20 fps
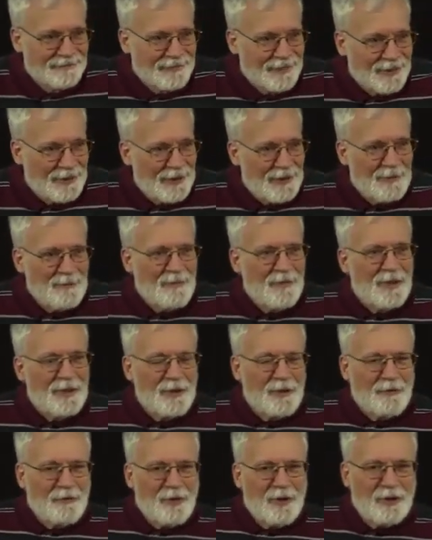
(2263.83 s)
Okay?
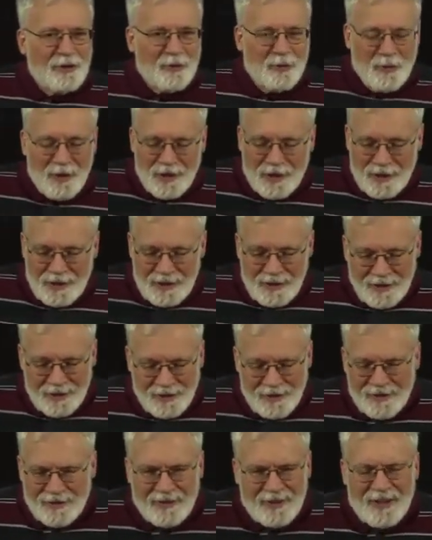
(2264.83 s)
The first way
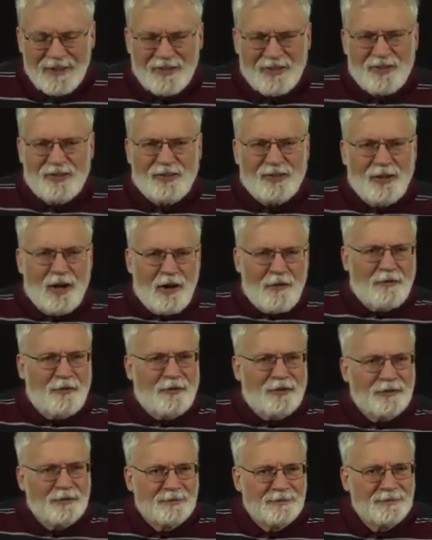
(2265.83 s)
is it's
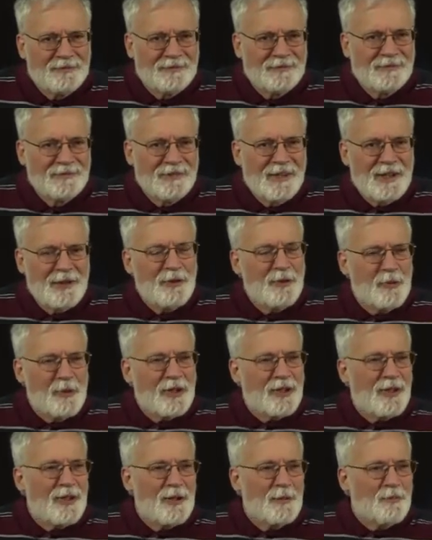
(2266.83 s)
stuff. I don't know
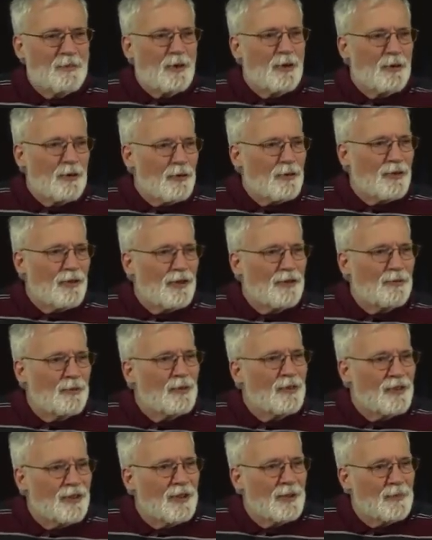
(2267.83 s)
what kind of proto stuff
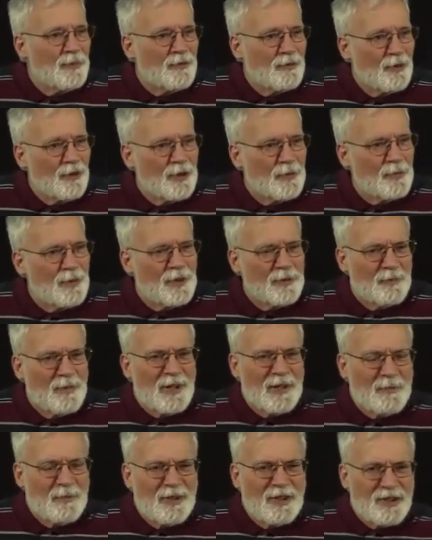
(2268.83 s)
was there before the Big
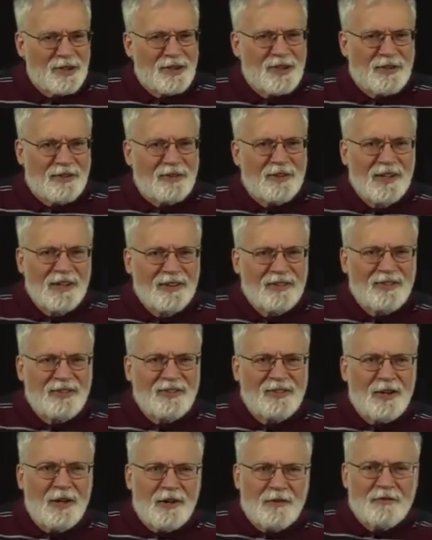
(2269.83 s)
Bang, but it's just
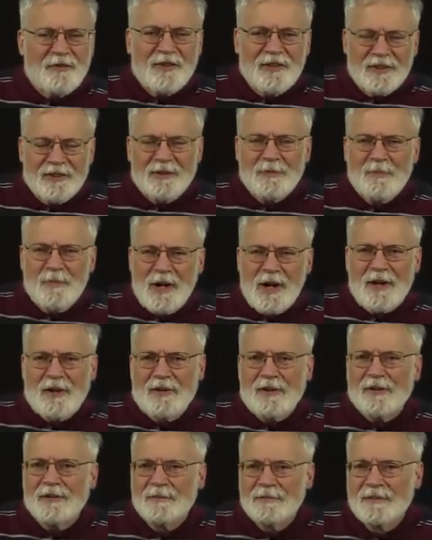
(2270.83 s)
stuff, it's
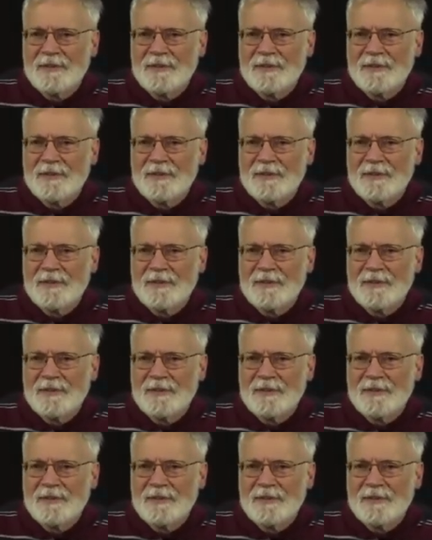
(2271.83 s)
matter.